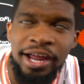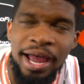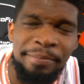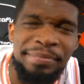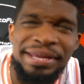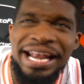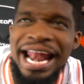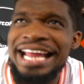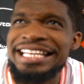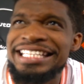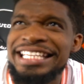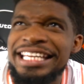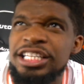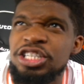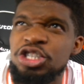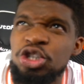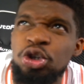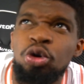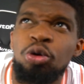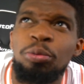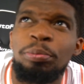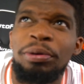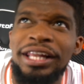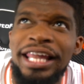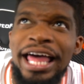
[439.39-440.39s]
I mean, I did
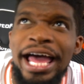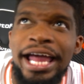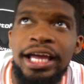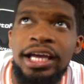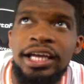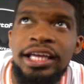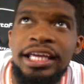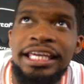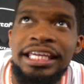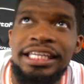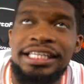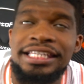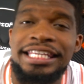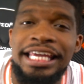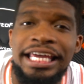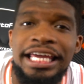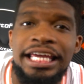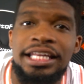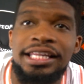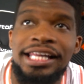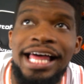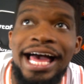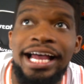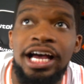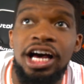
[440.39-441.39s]
too, but like he
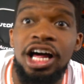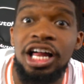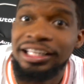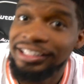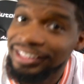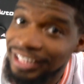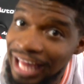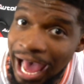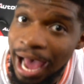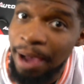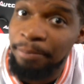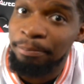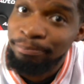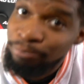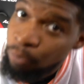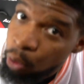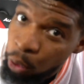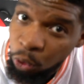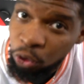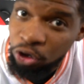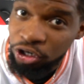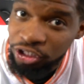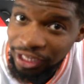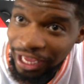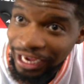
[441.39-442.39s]
did like a lot
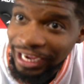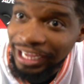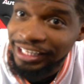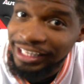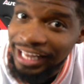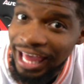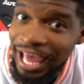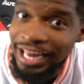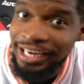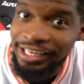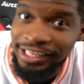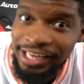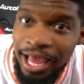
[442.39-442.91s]
more, like a lot.